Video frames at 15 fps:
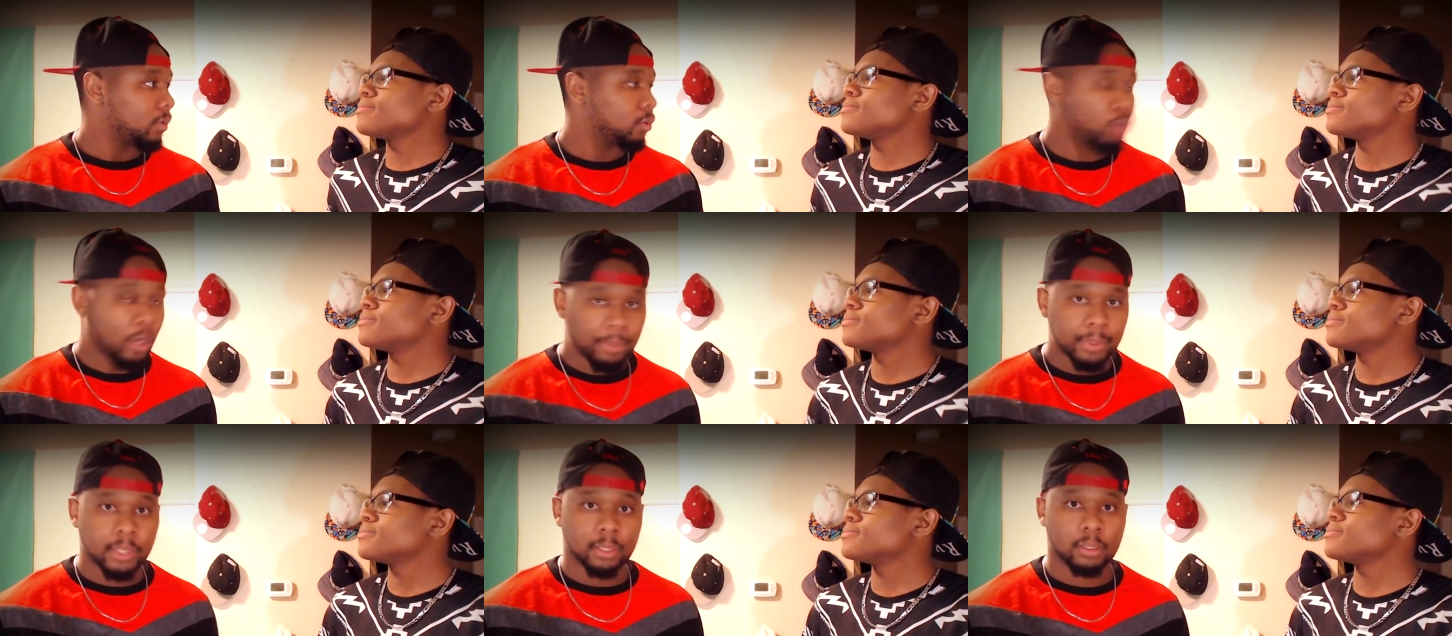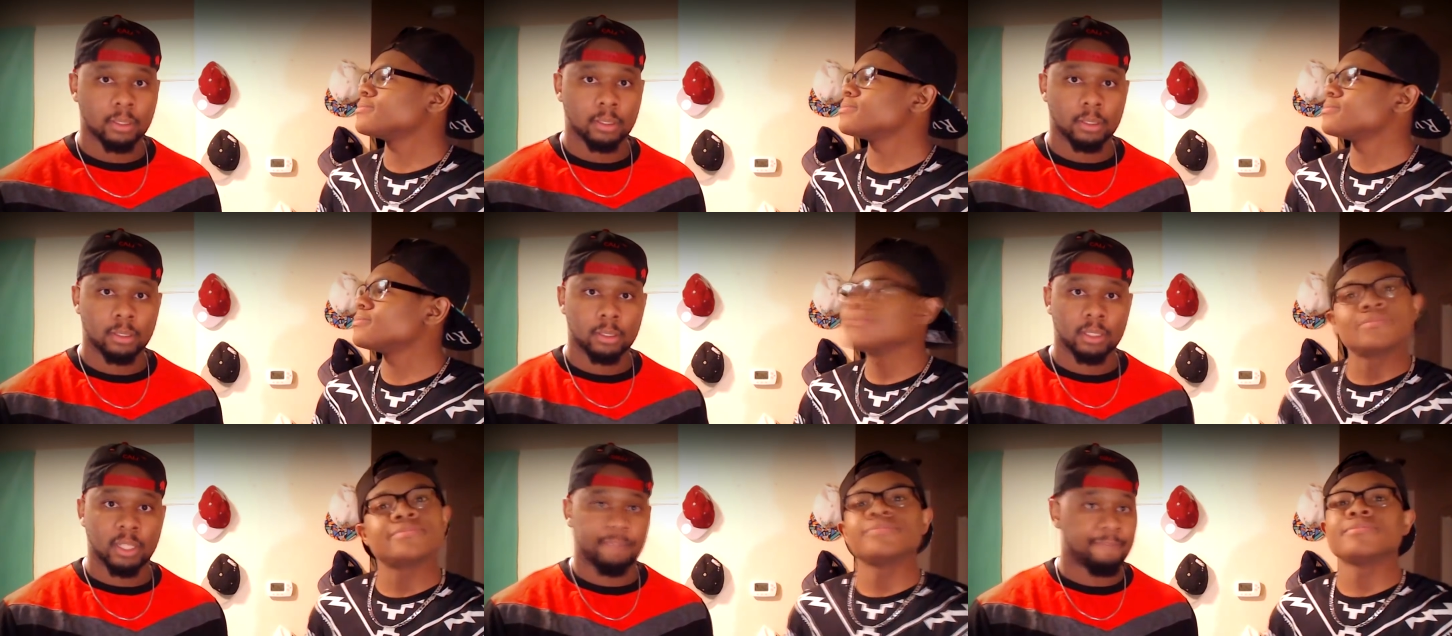Speaker 1: Dribbling.
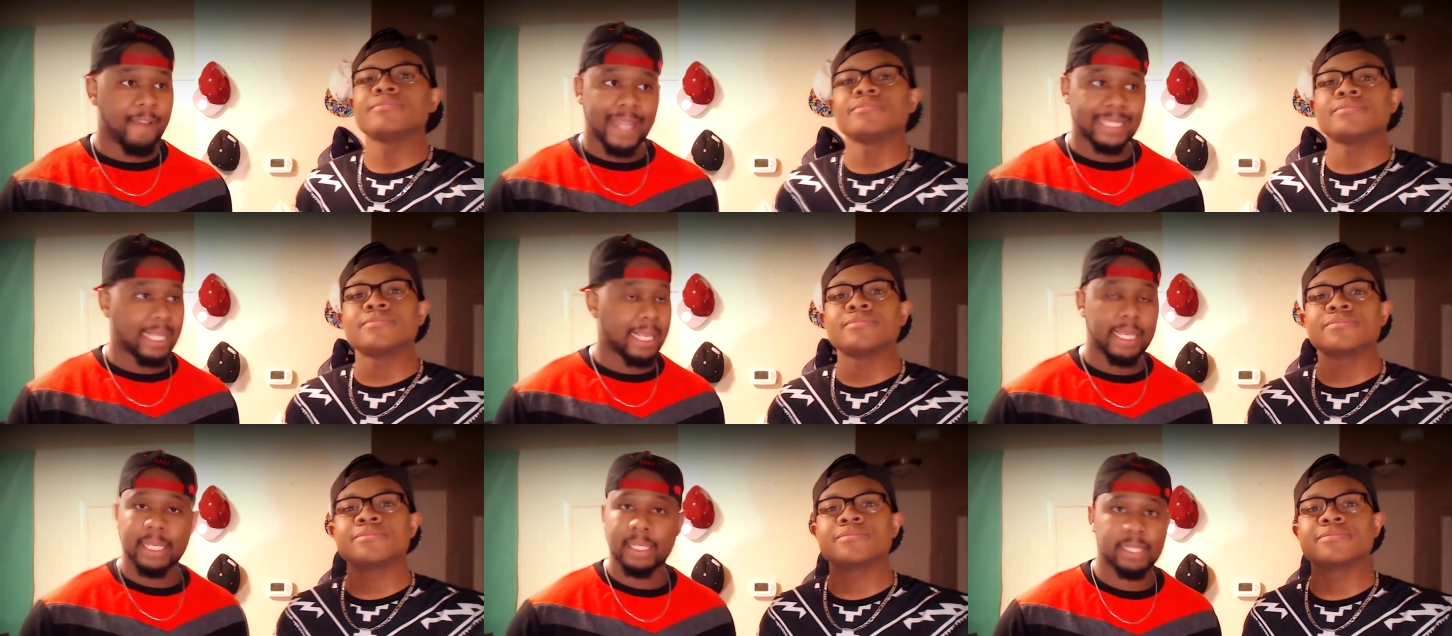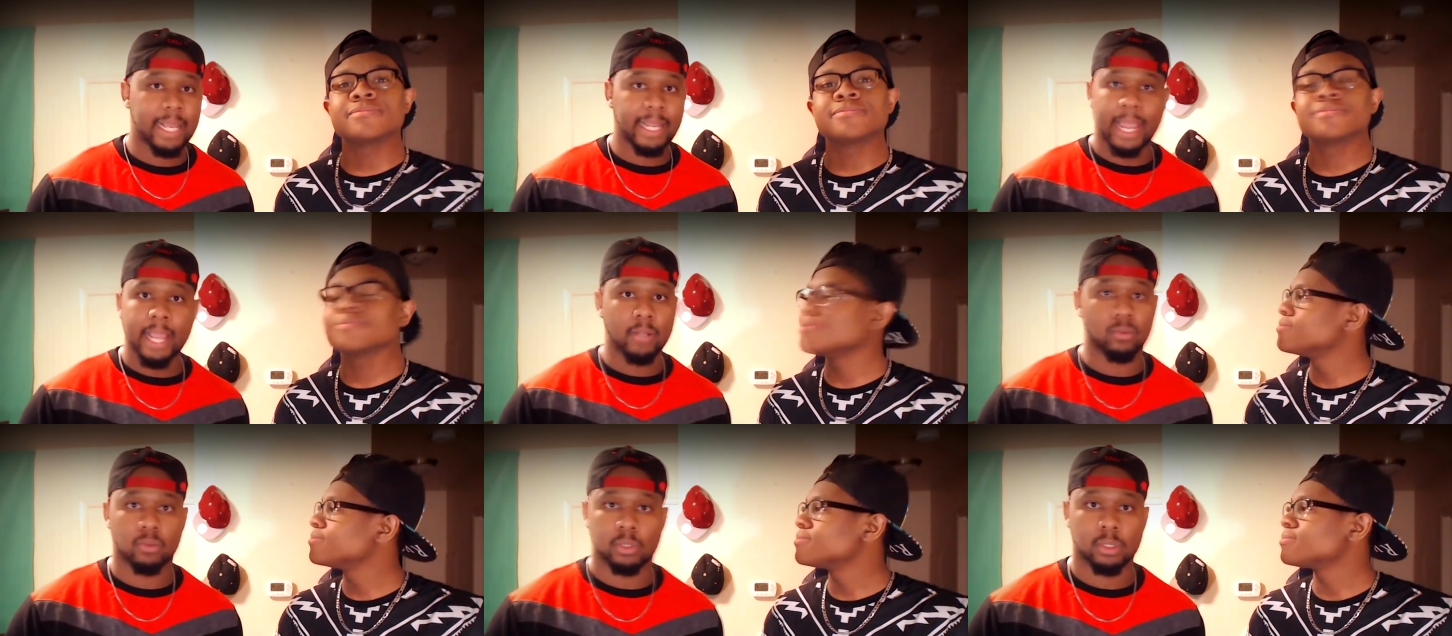The fact that he can take
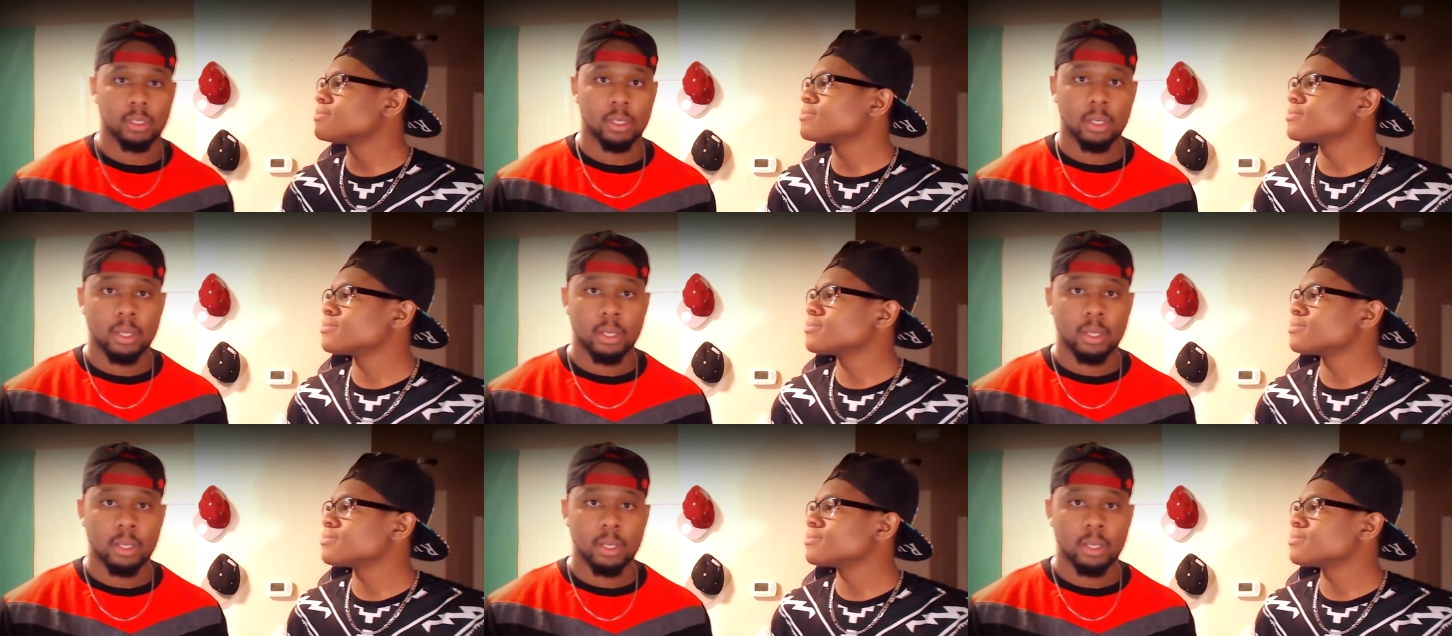ankles.